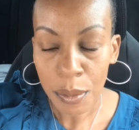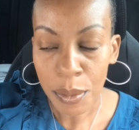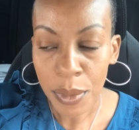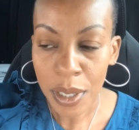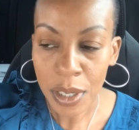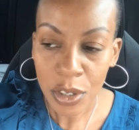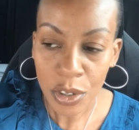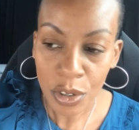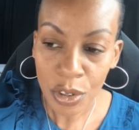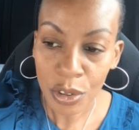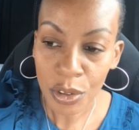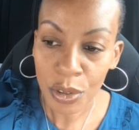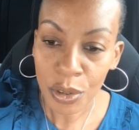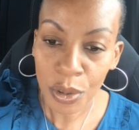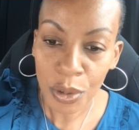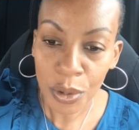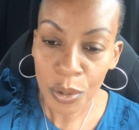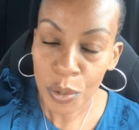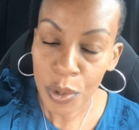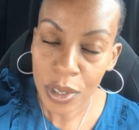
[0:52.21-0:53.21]
Make sure to
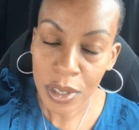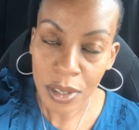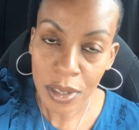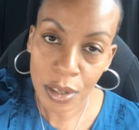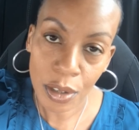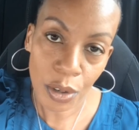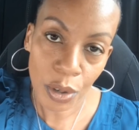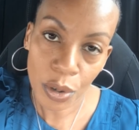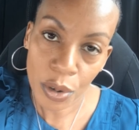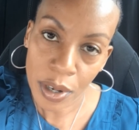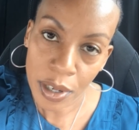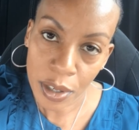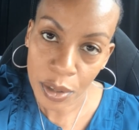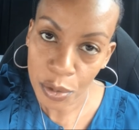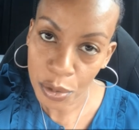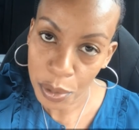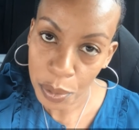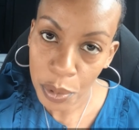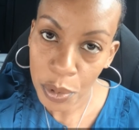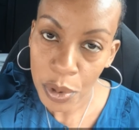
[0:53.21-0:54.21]
know what's in your
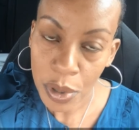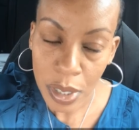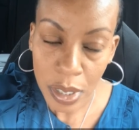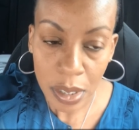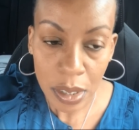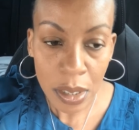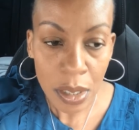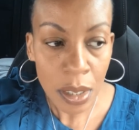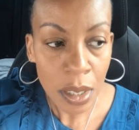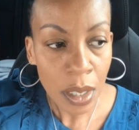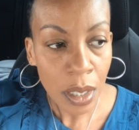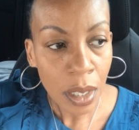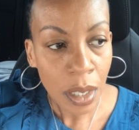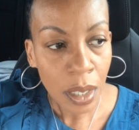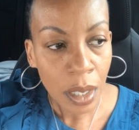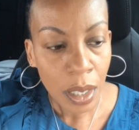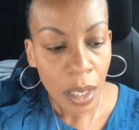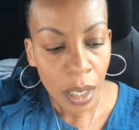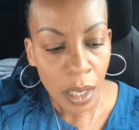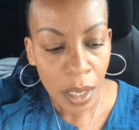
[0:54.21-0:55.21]
credit report.
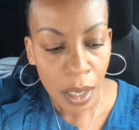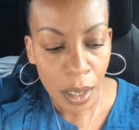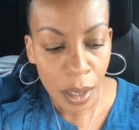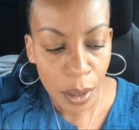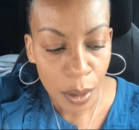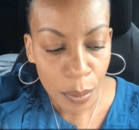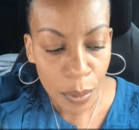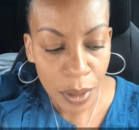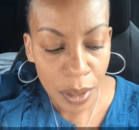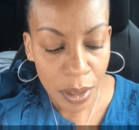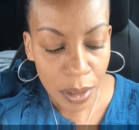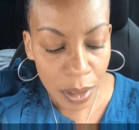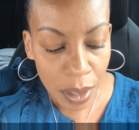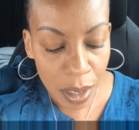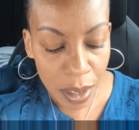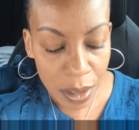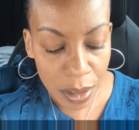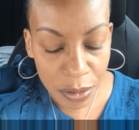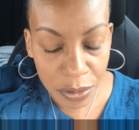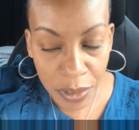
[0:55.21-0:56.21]
Um, a
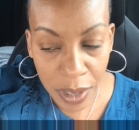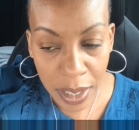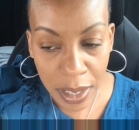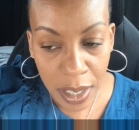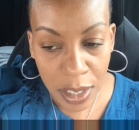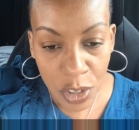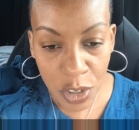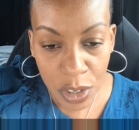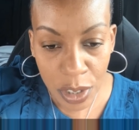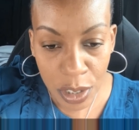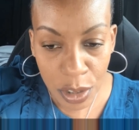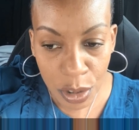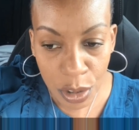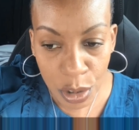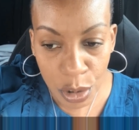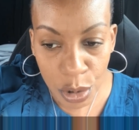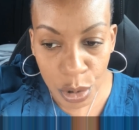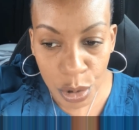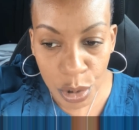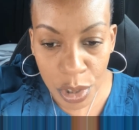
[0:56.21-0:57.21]
lot of financial
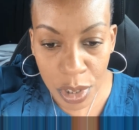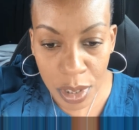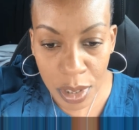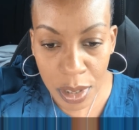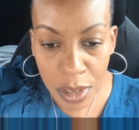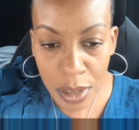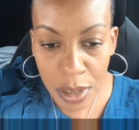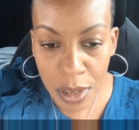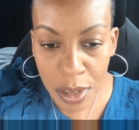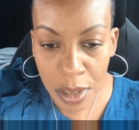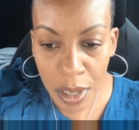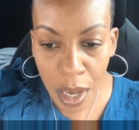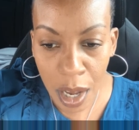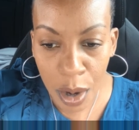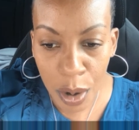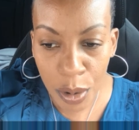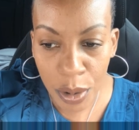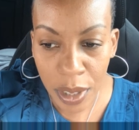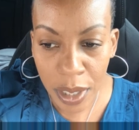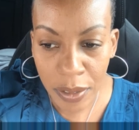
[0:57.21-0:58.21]
institutions
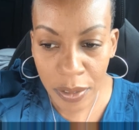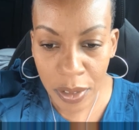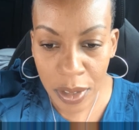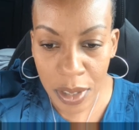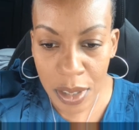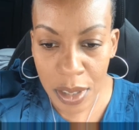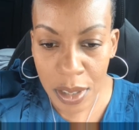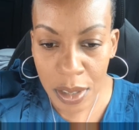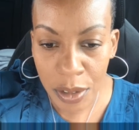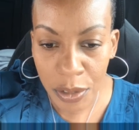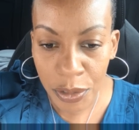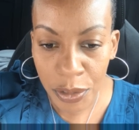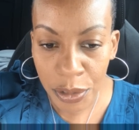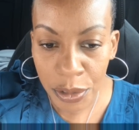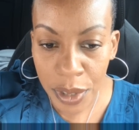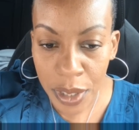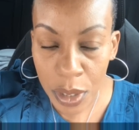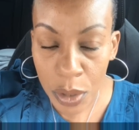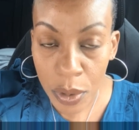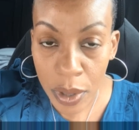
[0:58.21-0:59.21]
now give us a
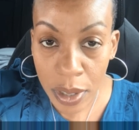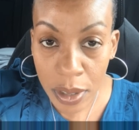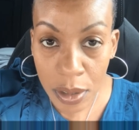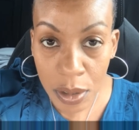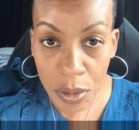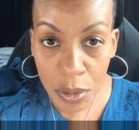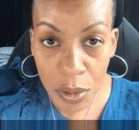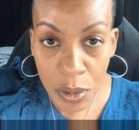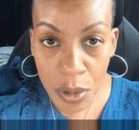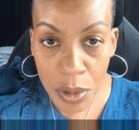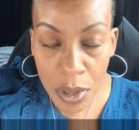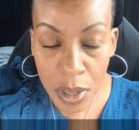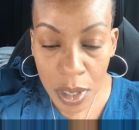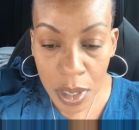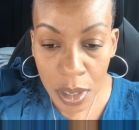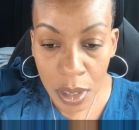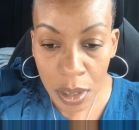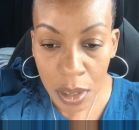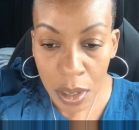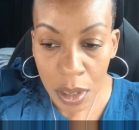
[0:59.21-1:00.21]
free credit
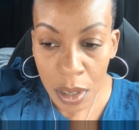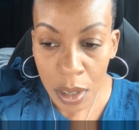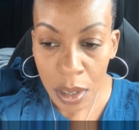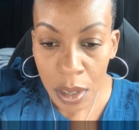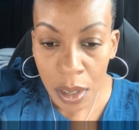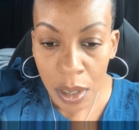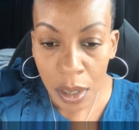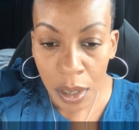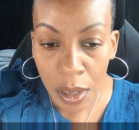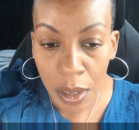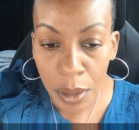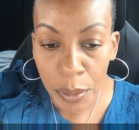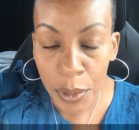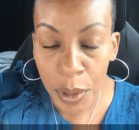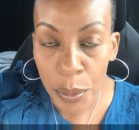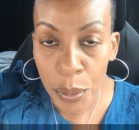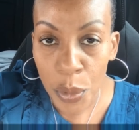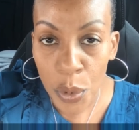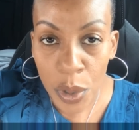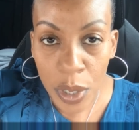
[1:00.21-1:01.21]
score. Um,
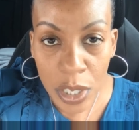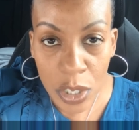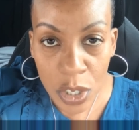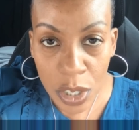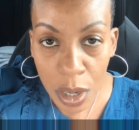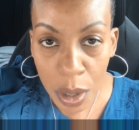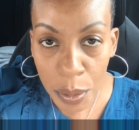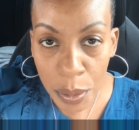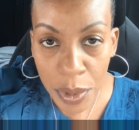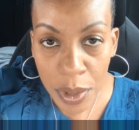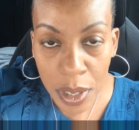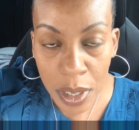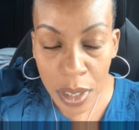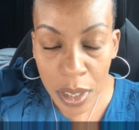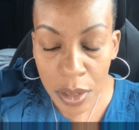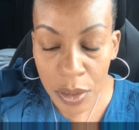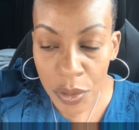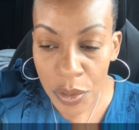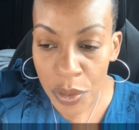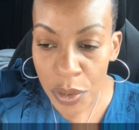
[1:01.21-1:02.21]
your mortgage company
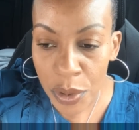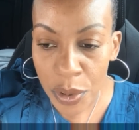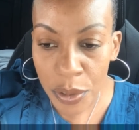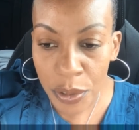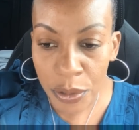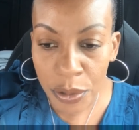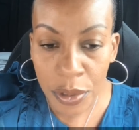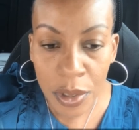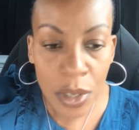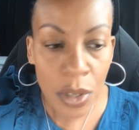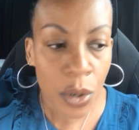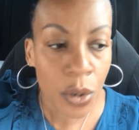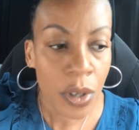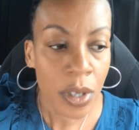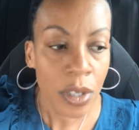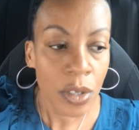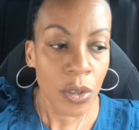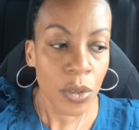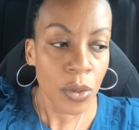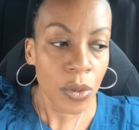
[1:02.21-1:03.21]
gives you a free
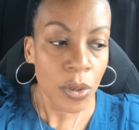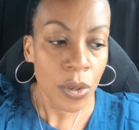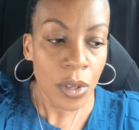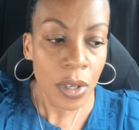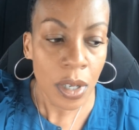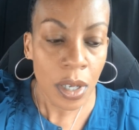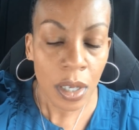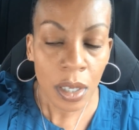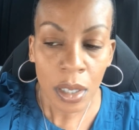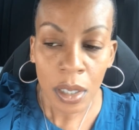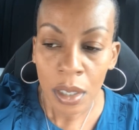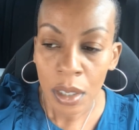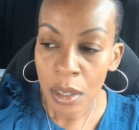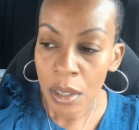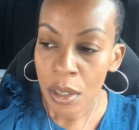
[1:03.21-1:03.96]
credit score.